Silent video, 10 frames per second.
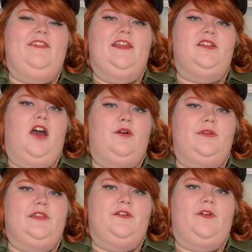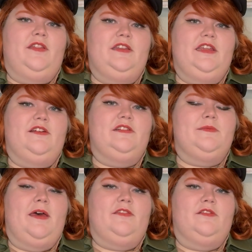And they talk with their volunteers
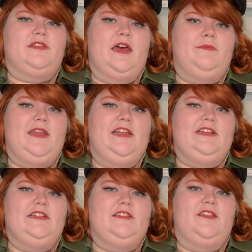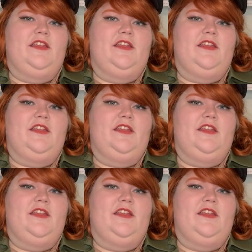about those accommodations so